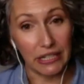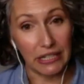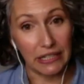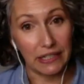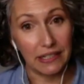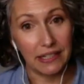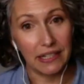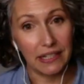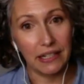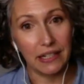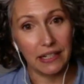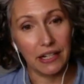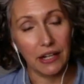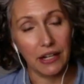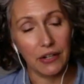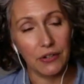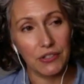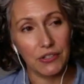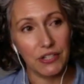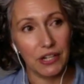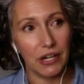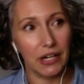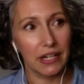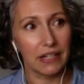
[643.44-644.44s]
Mm-hmm. It
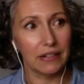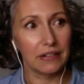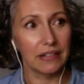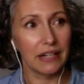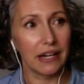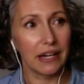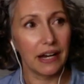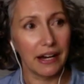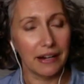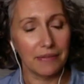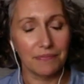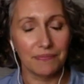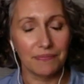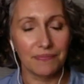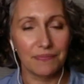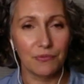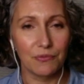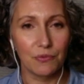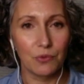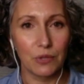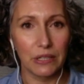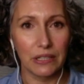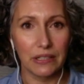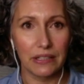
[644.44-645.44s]
goes on um,
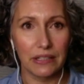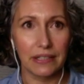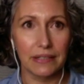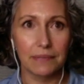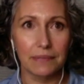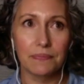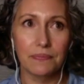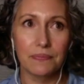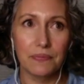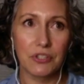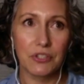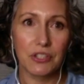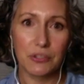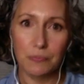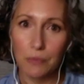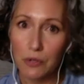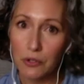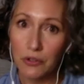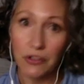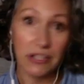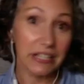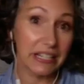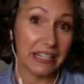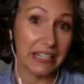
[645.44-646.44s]
really
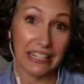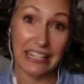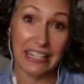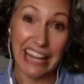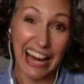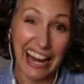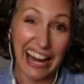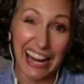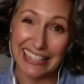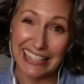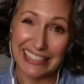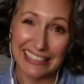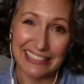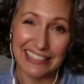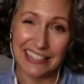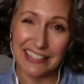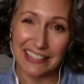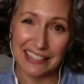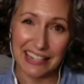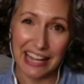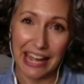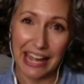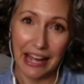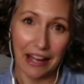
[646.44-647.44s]
smoothly and not, it
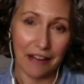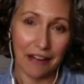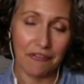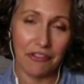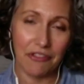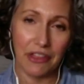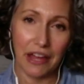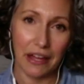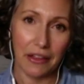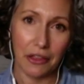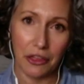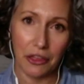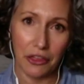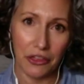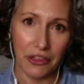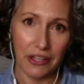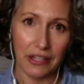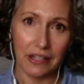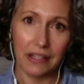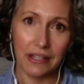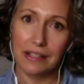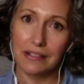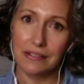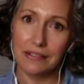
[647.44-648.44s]
doesn't have that
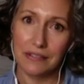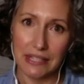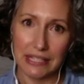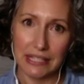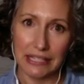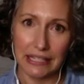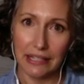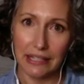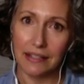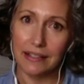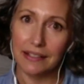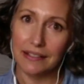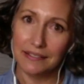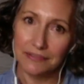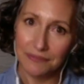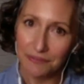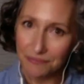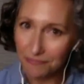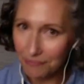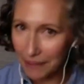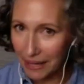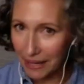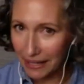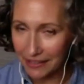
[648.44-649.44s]
thick zinc
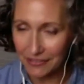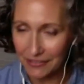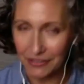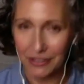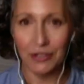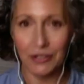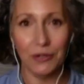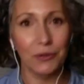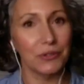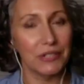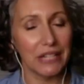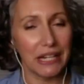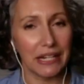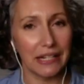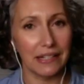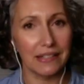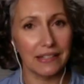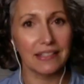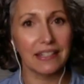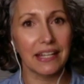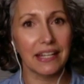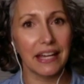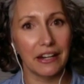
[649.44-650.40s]
back in the old days right.